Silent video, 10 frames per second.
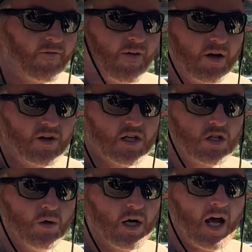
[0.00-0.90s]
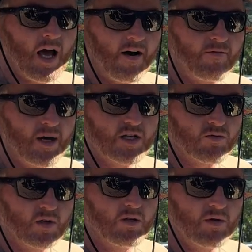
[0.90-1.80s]
found that 2.5 makes
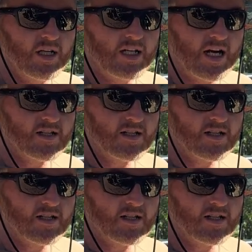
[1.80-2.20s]
really, really nice